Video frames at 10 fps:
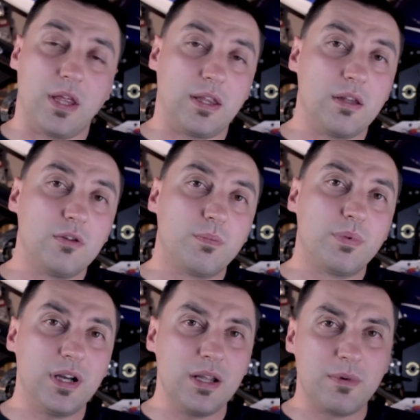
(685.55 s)
And then you're
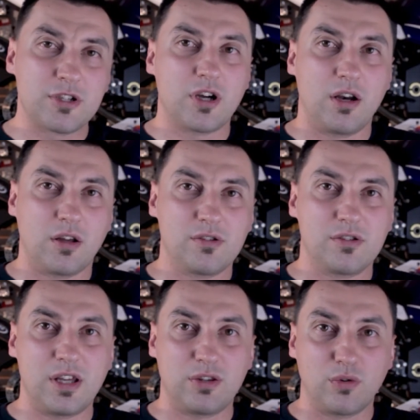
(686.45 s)
pretty much kind of
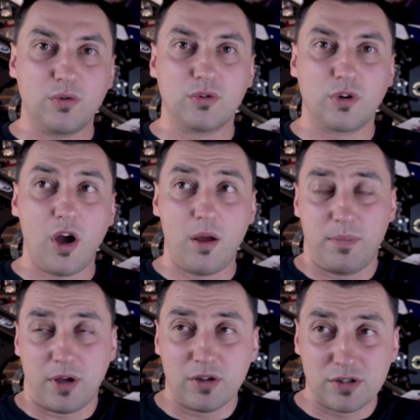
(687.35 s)
set to good to go,
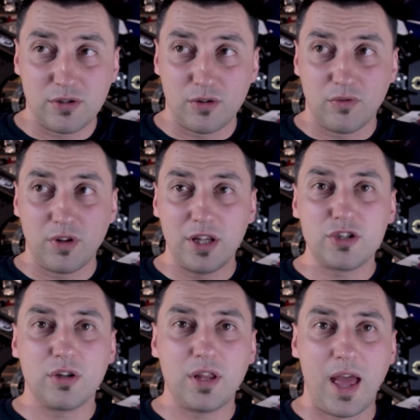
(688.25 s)
because you
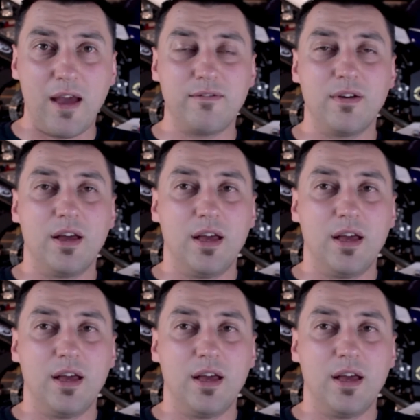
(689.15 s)
literally have